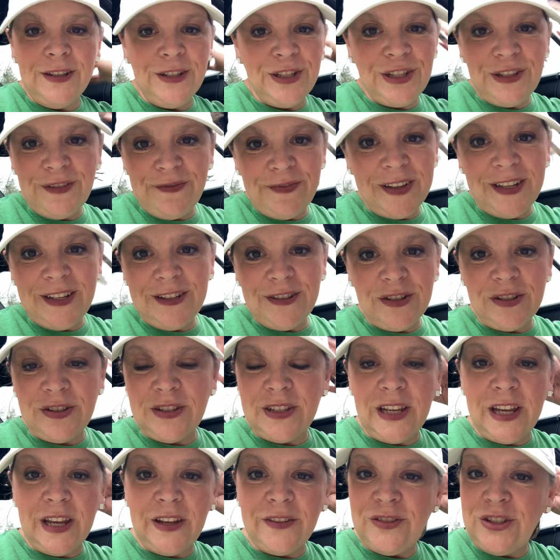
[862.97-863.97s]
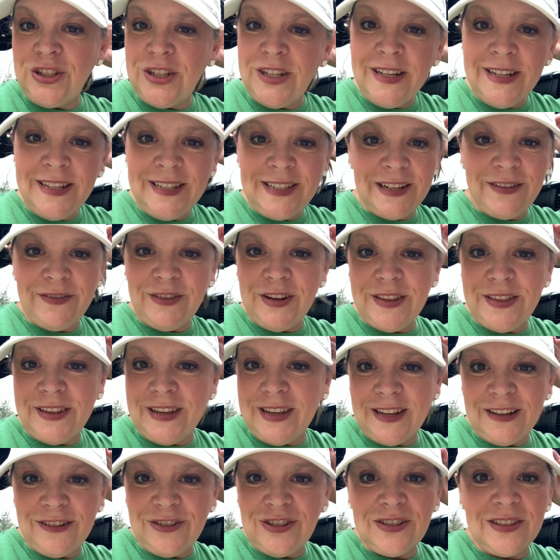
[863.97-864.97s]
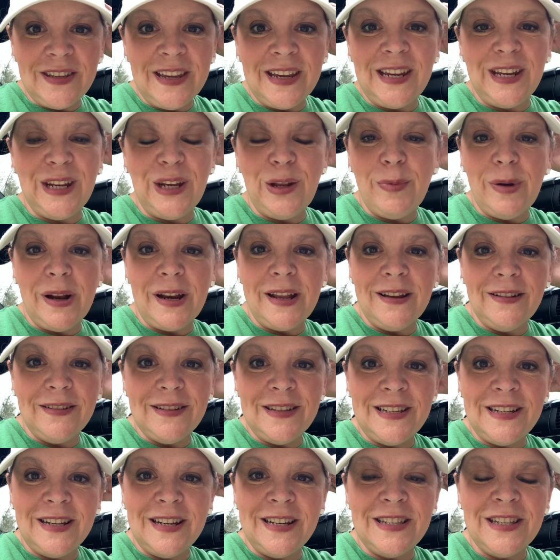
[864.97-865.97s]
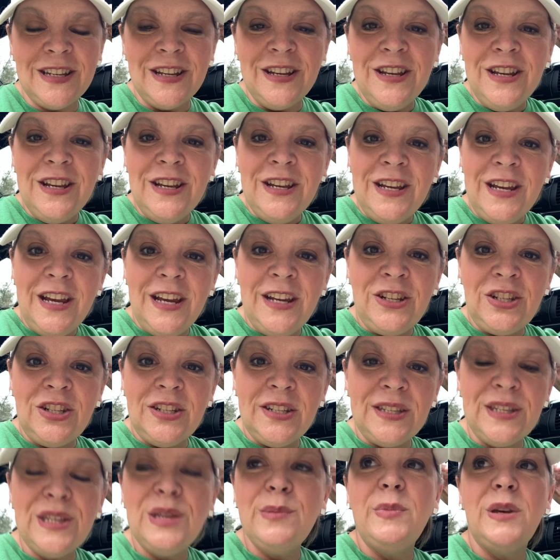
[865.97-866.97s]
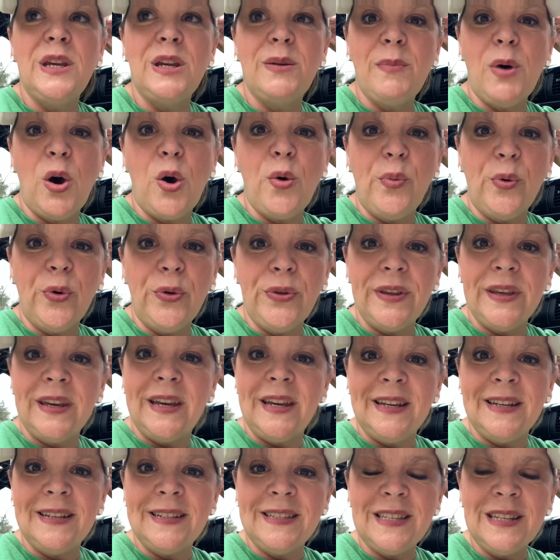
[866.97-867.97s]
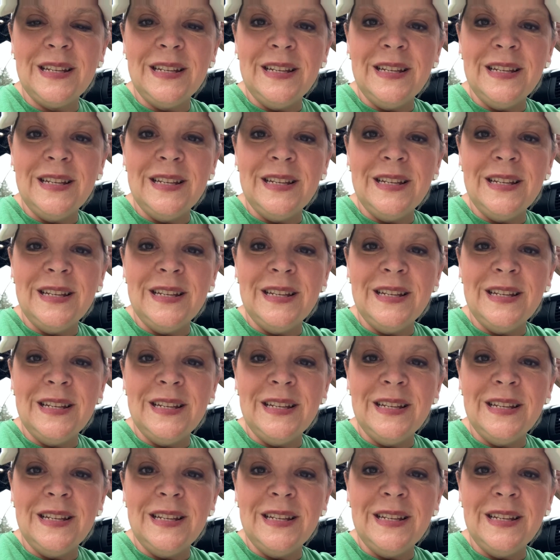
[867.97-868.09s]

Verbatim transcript: she feeds herself. She does everything just like anybody else does. It's just the big mobile things.